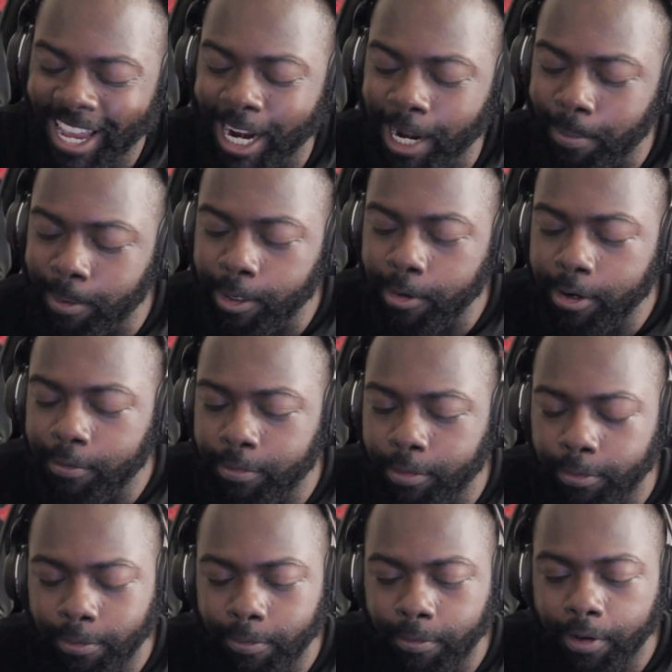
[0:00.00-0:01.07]
And I'm doing it
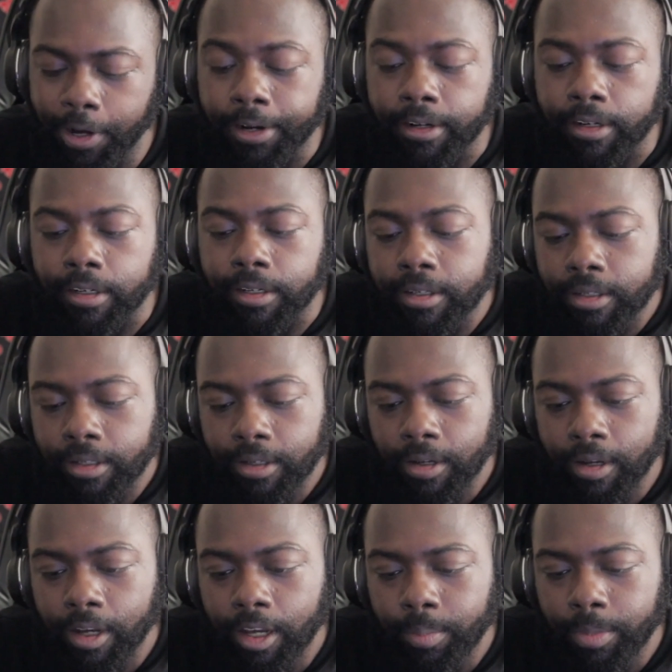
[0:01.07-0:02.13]
for fun.
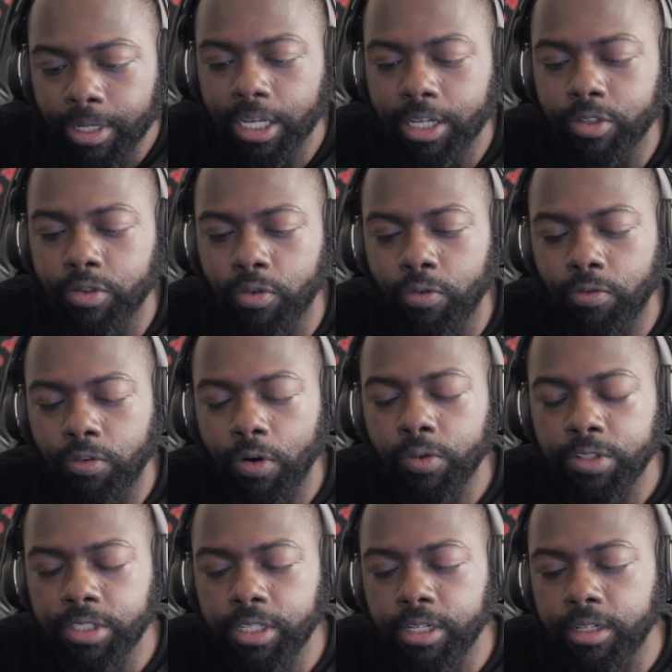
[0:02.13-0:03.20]
Because
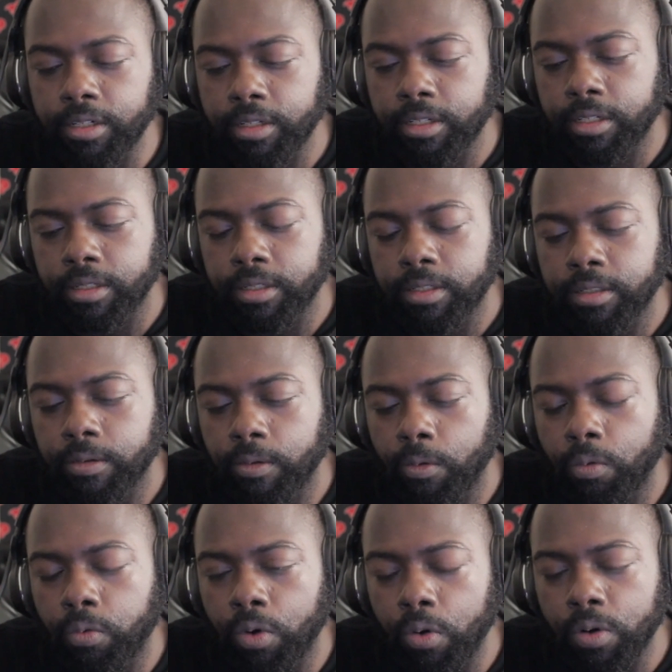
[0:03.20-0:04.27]
roasting
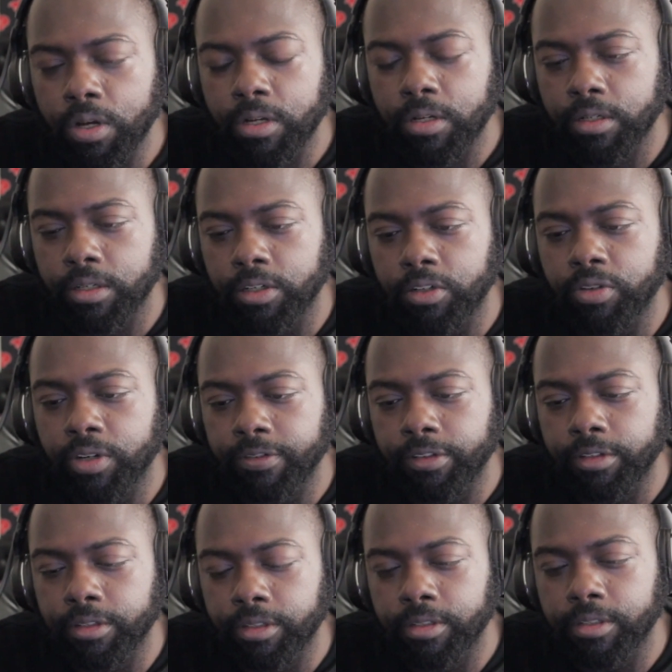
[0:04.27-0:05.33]
woke
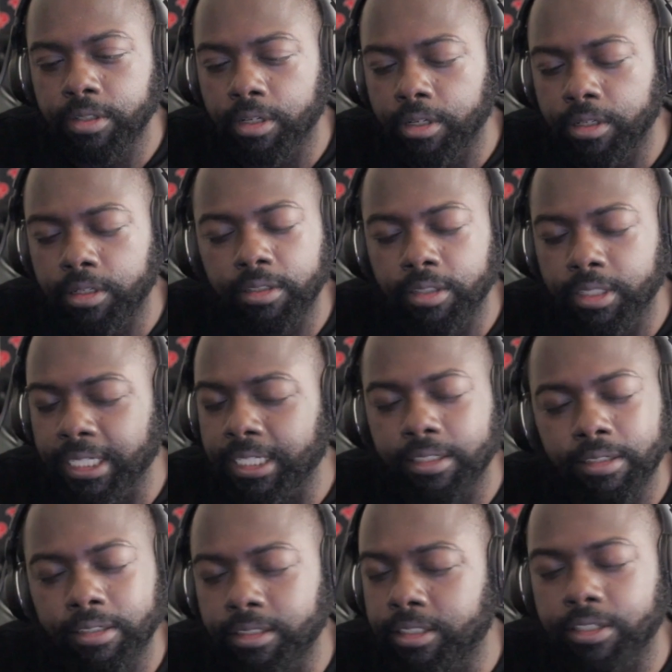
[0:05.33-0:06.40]
grifters are
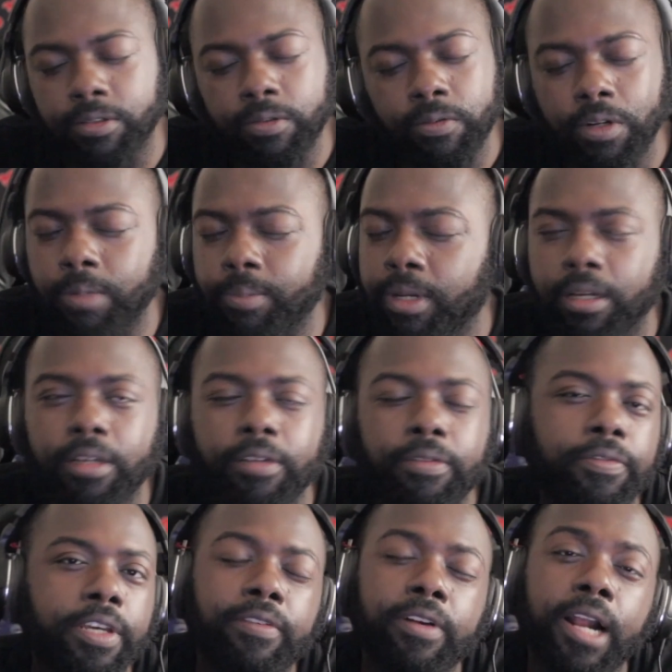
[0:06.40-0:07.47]
like, it's just one of my
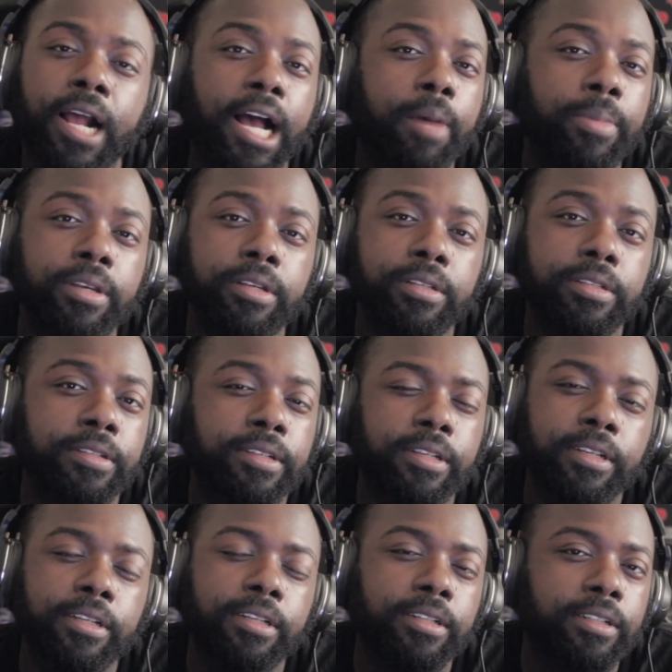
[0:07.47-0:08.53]
favorite hobbies.
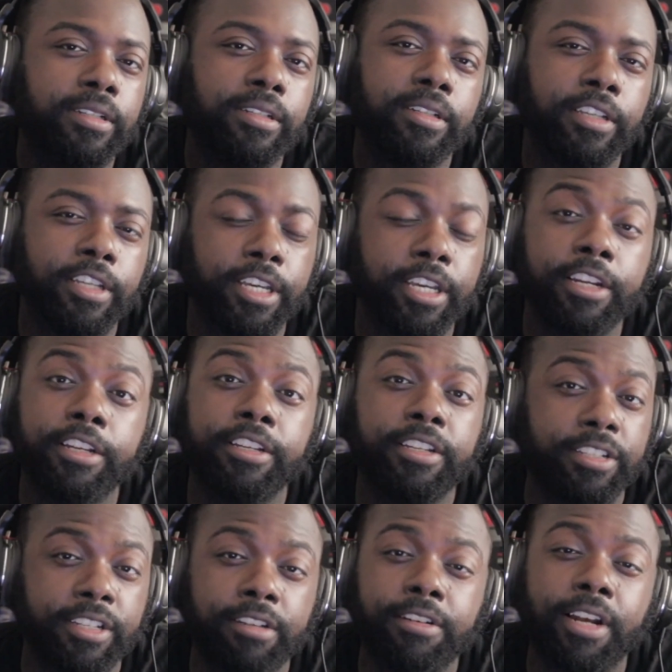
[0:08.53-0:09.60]
It
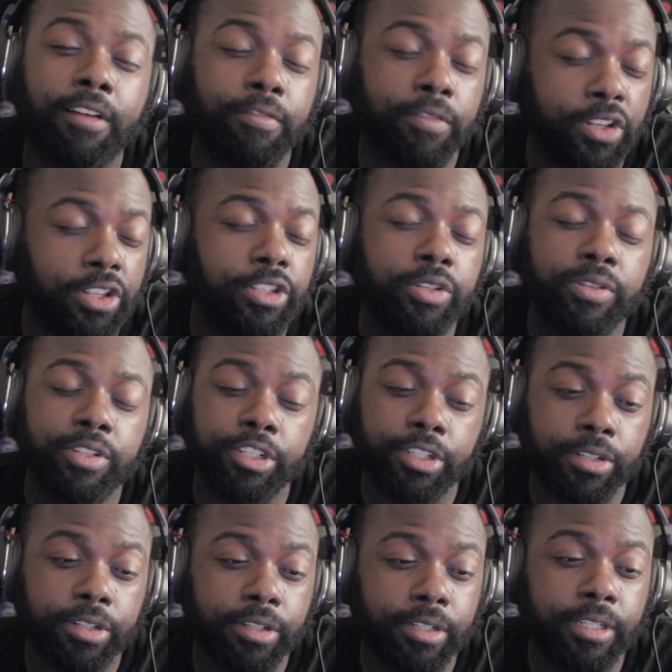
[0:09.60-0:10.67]
is. I really do
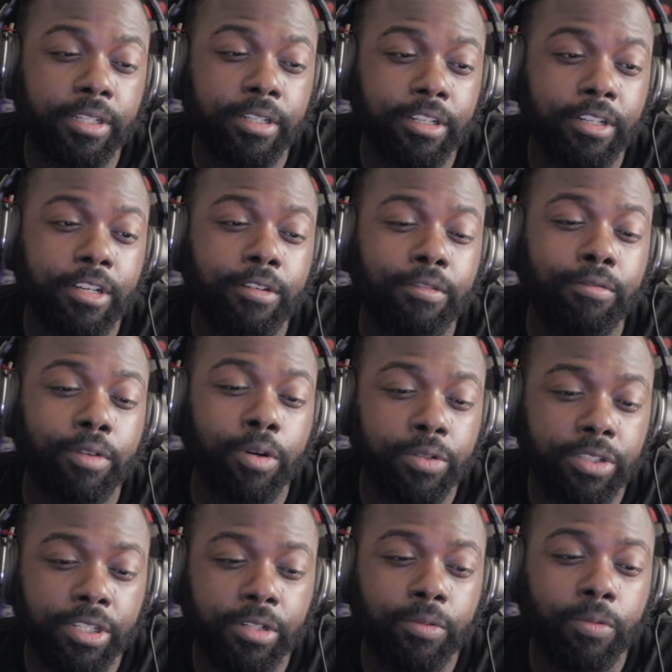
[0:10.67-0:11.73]
enjoy
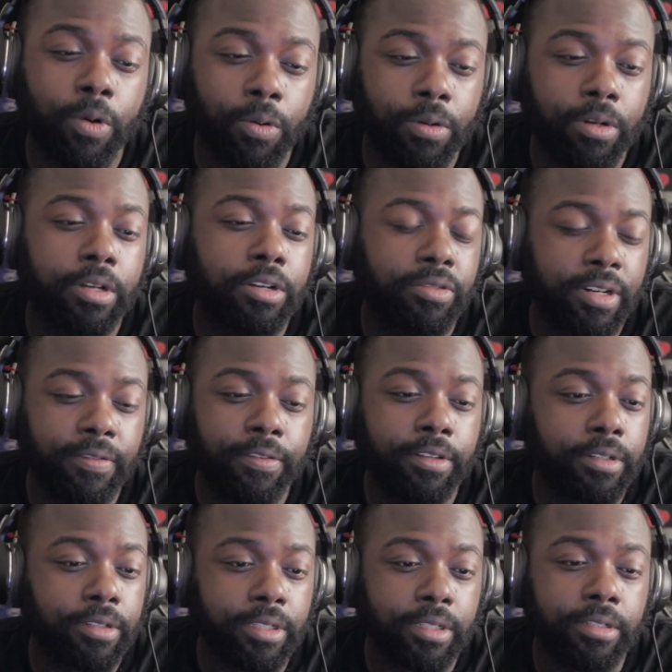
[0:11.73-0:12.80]
roasting woke
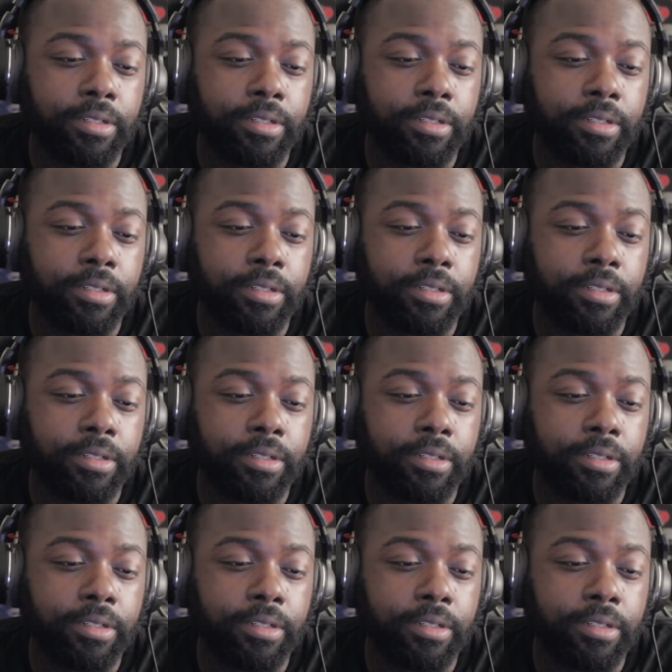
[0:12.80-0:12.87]
grifters.